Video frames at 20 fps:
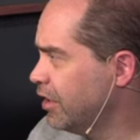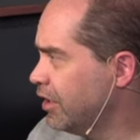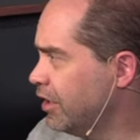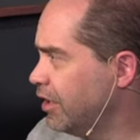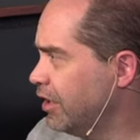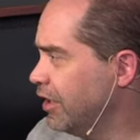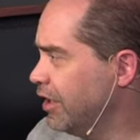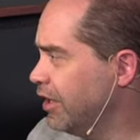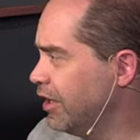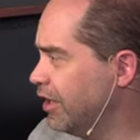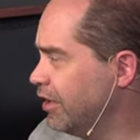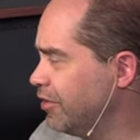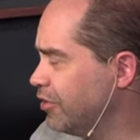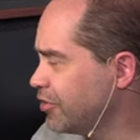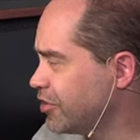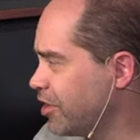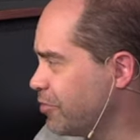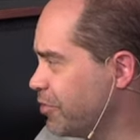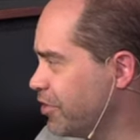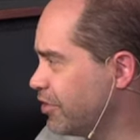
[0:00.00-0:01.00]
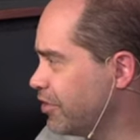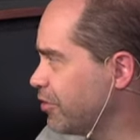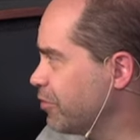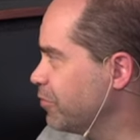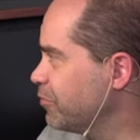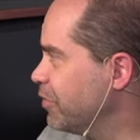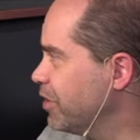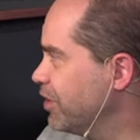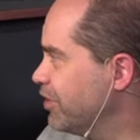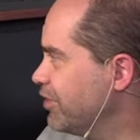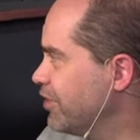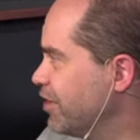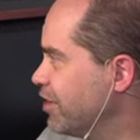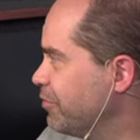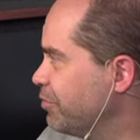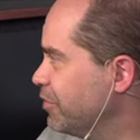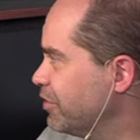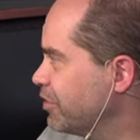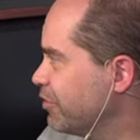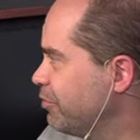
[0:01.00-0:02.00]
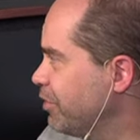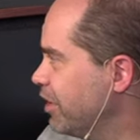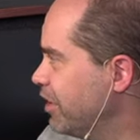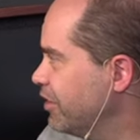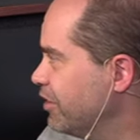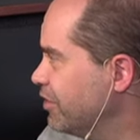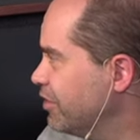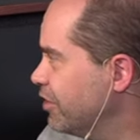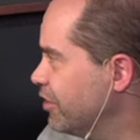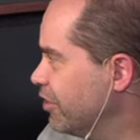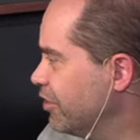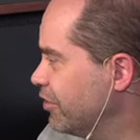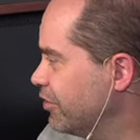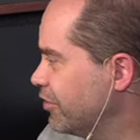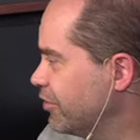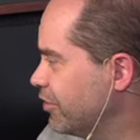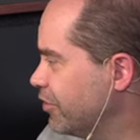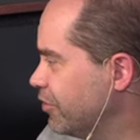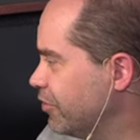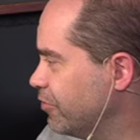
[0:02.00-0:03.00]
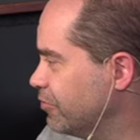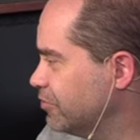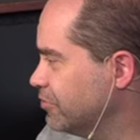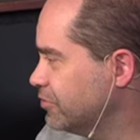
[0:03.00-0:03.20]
And there's a couple things we're going to want to set up in Companion here, so...